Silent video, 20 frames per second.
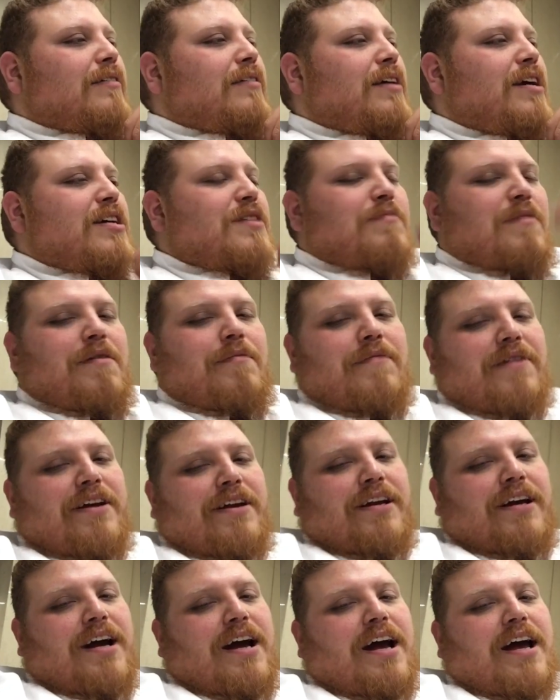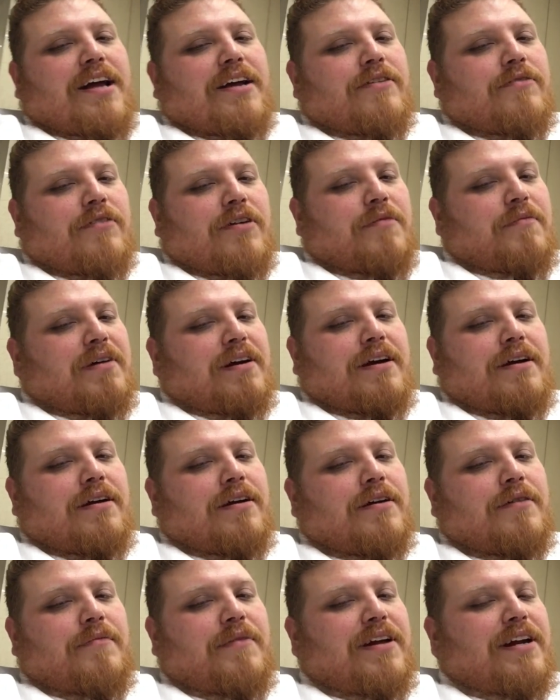He's my main guy, one of my
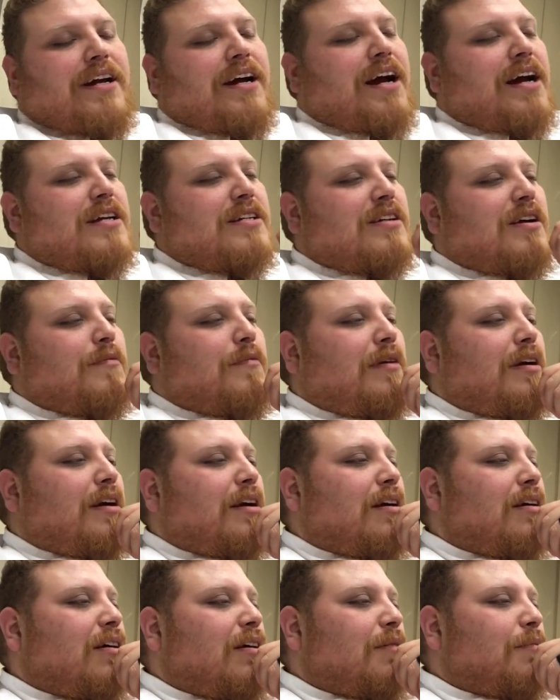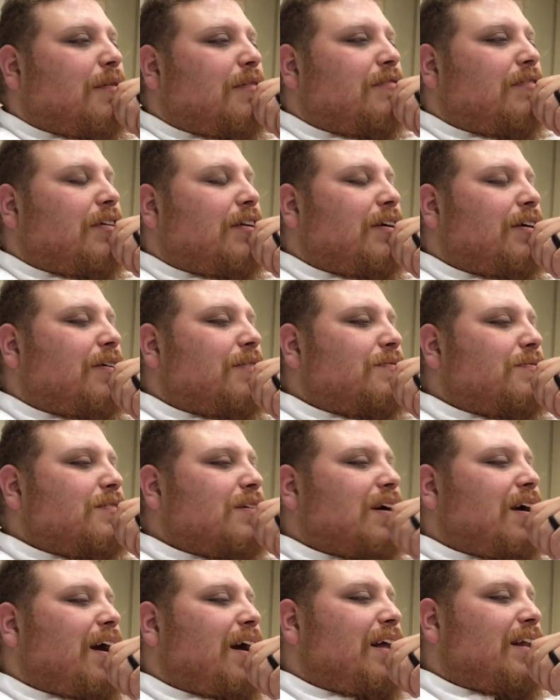main guys on my videos,
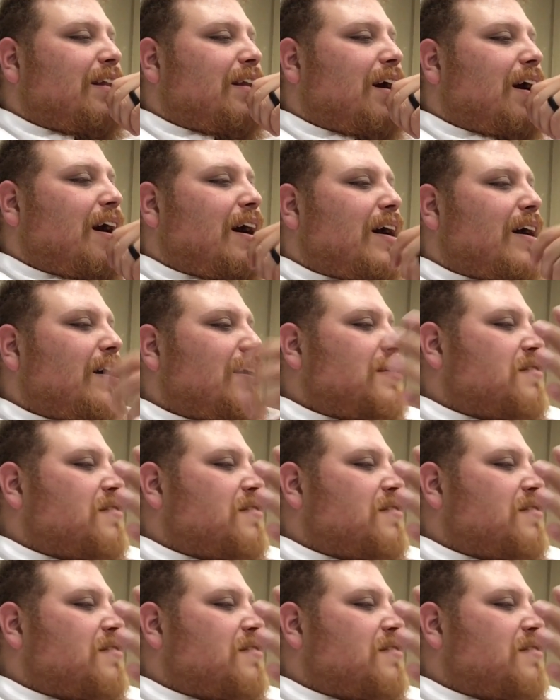and I